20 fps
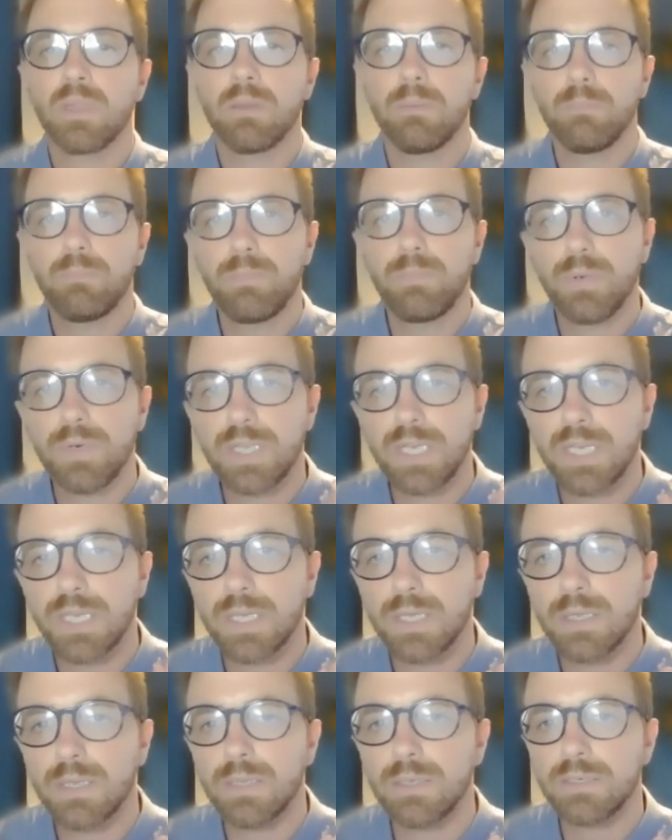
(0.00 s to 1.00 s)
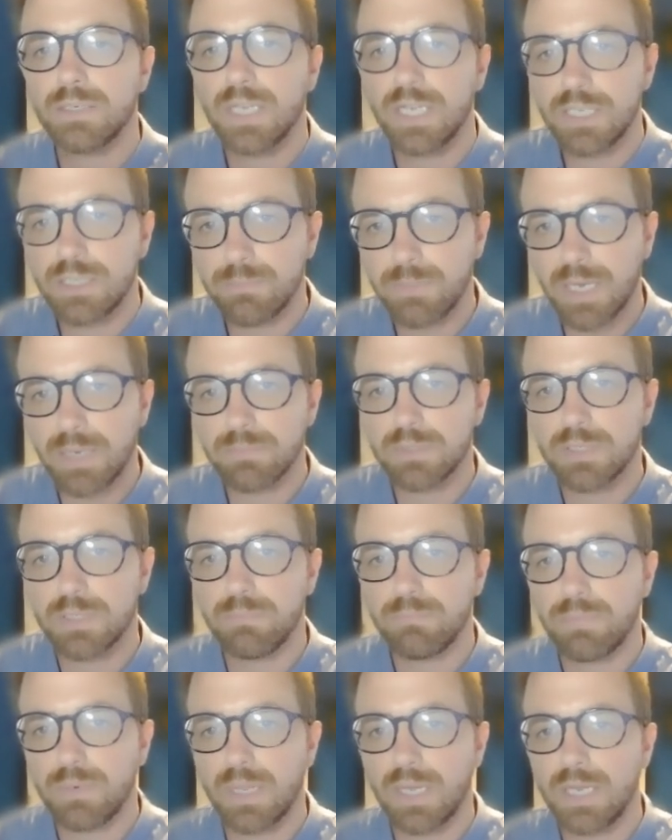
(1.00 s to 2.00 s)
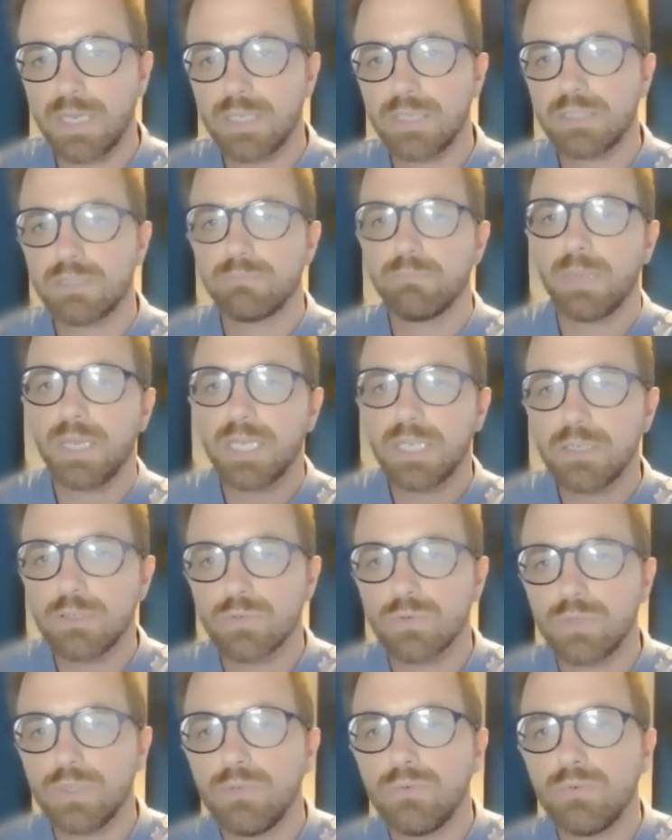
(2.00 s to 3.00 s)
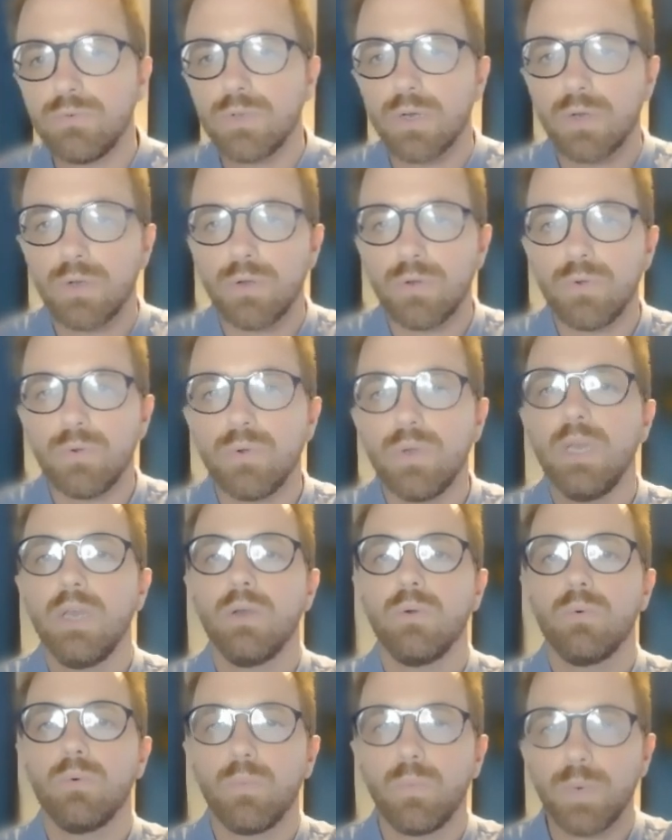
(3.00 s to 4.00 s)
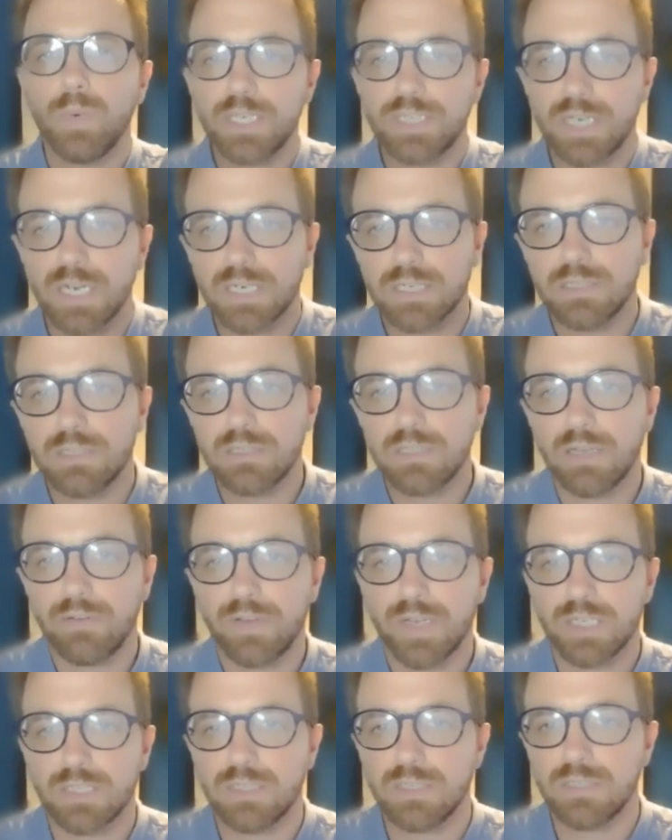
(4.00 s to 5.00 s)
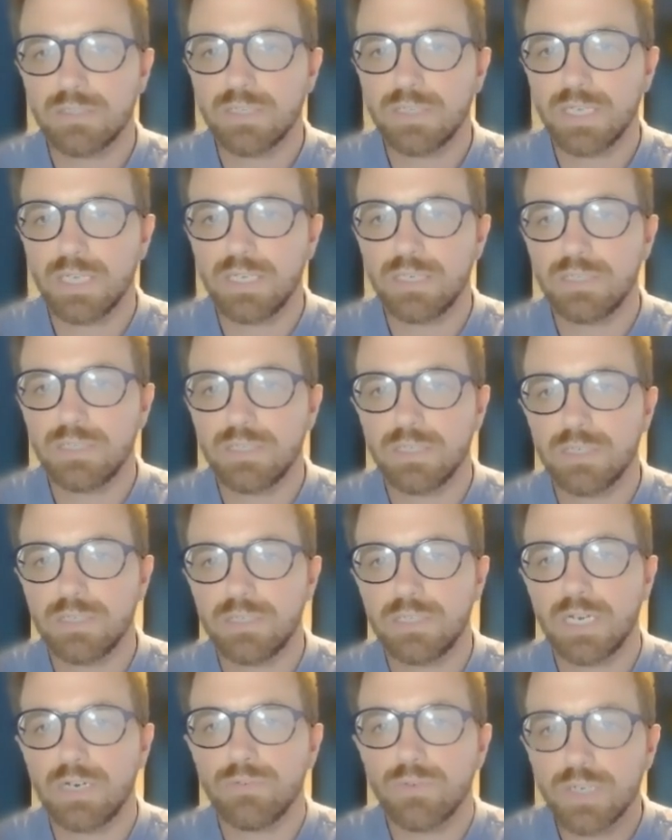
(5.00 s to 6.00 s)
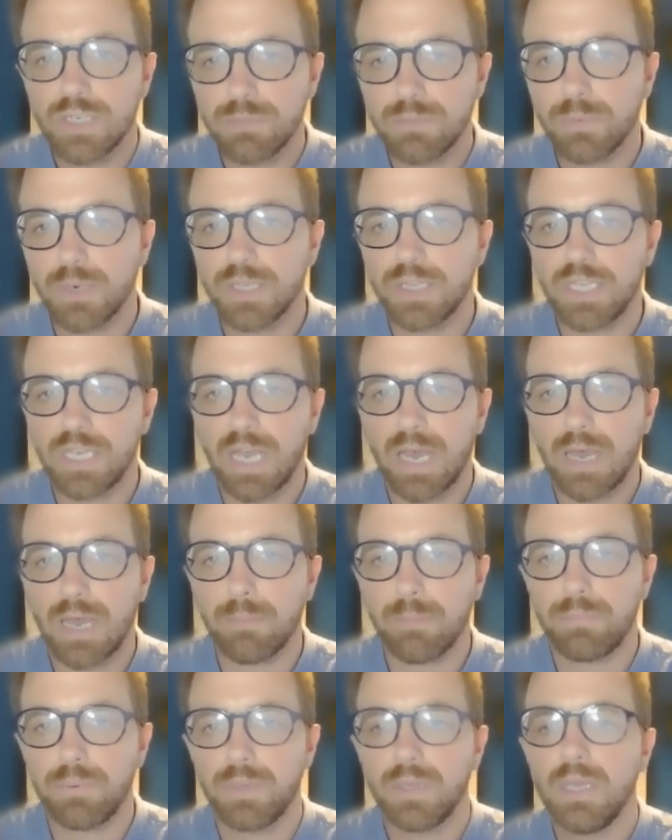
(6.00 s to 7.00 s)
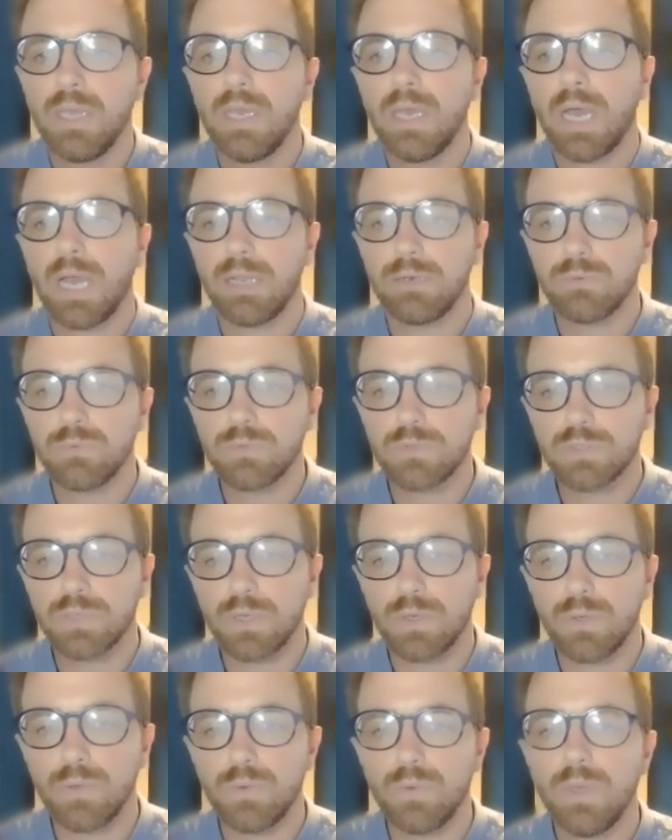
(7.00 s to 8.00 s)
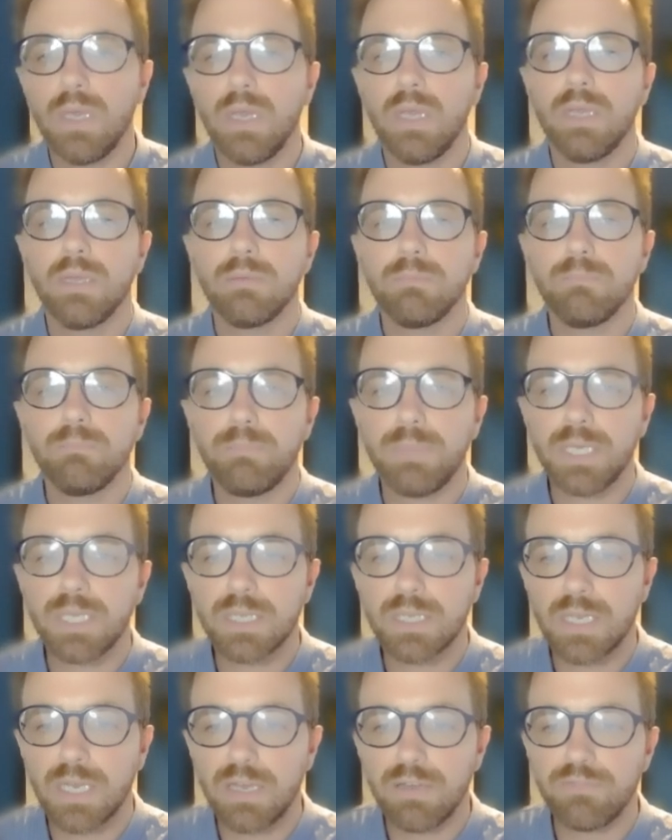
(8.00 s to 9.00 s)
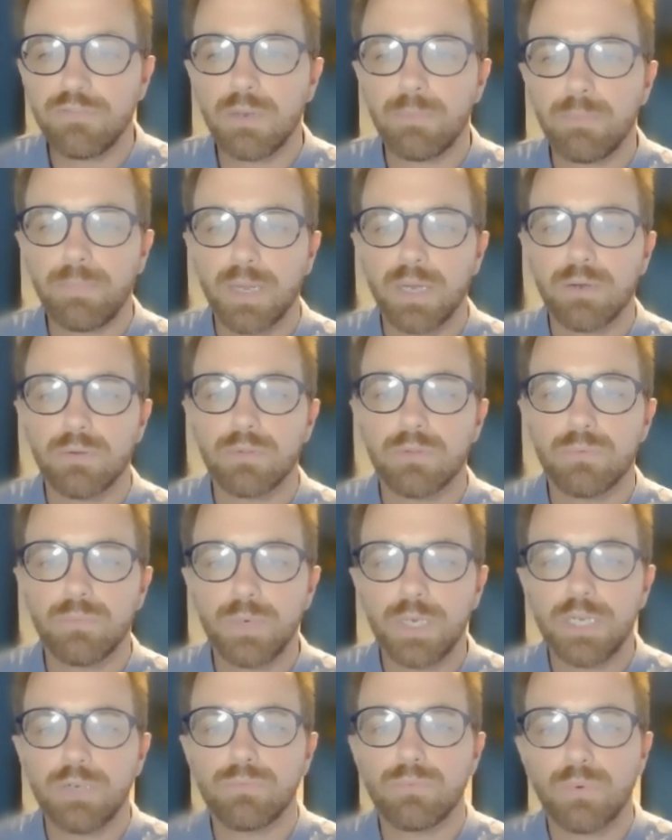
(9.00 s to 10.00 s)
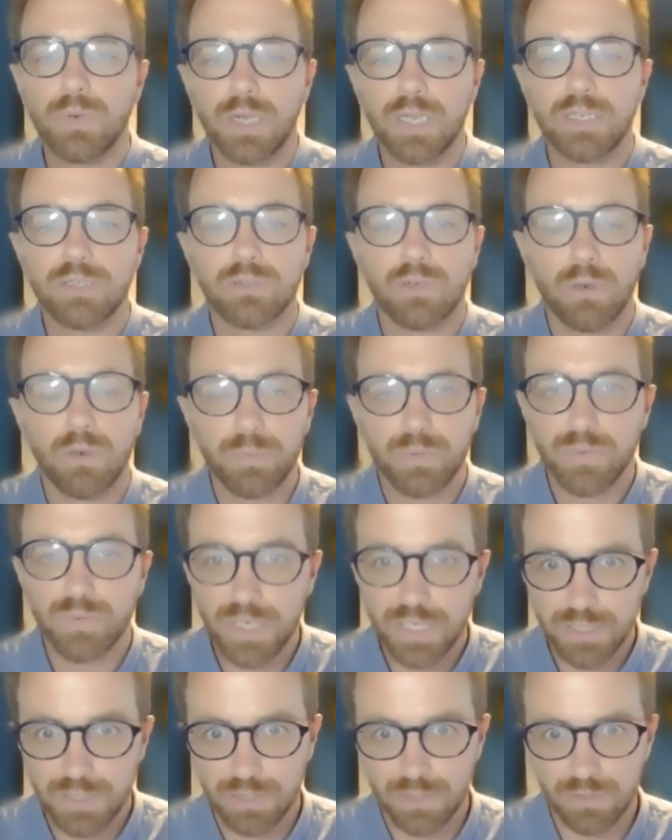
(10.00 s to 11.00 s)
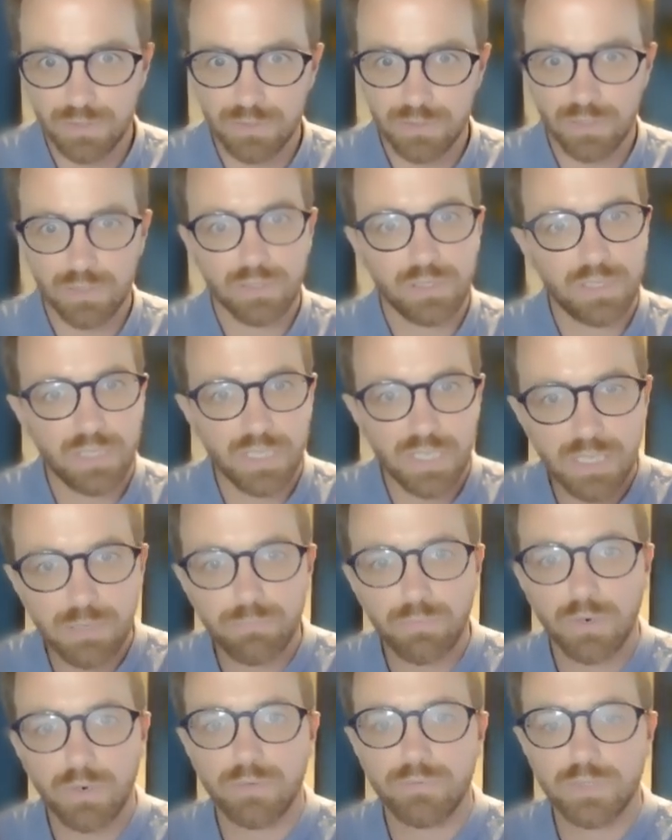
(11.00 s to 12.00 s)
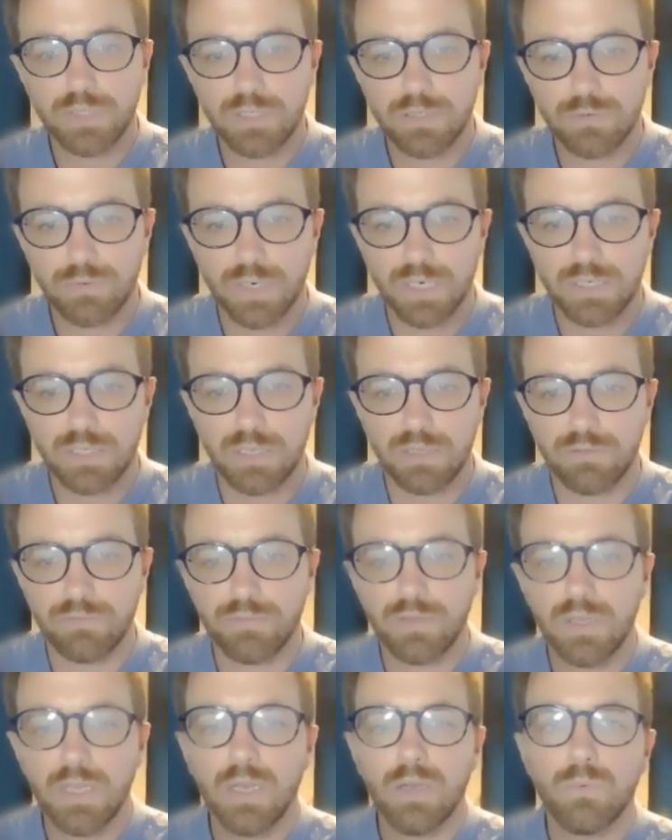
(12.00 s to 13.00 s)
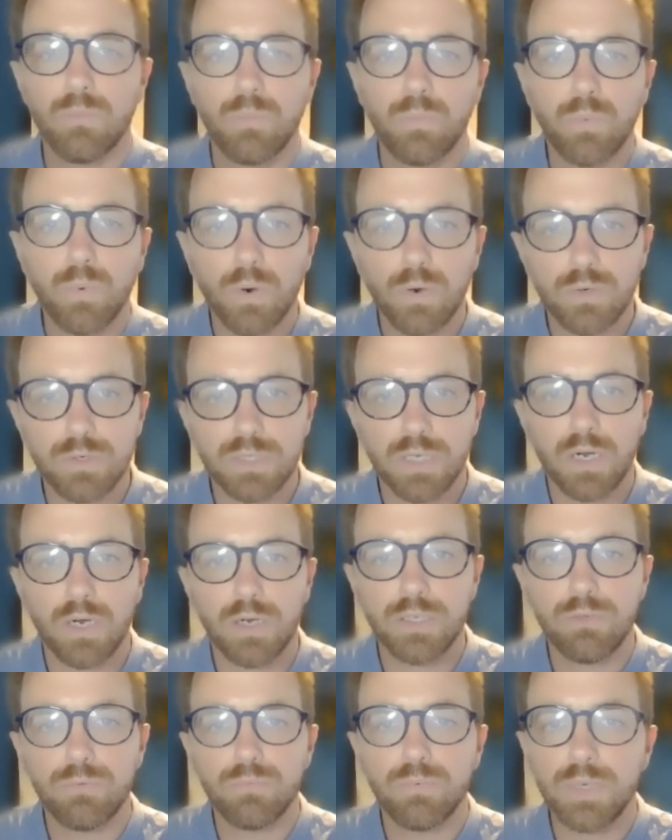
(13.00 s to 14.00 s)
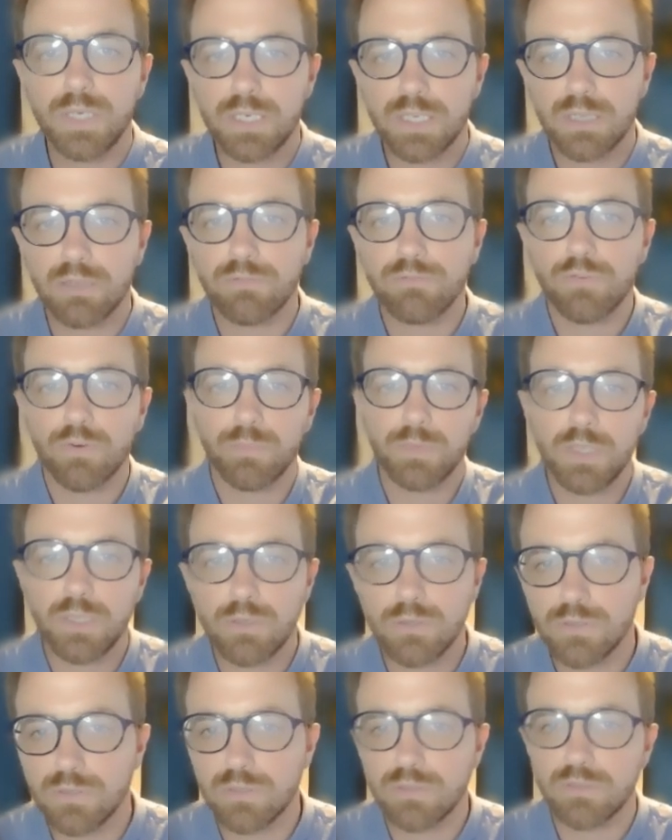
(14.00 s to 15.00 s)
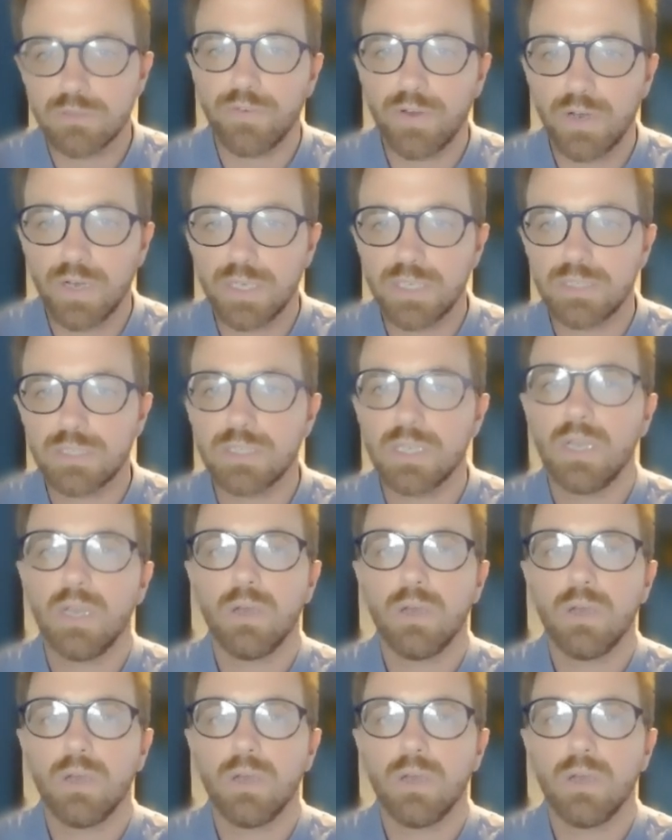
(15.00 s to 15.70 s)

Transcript: putting data maps in place, making sure you know which actors have access to data generated by the app, and also being careful about the read-write operations under the e-privacy directive. What are reading from the user's device?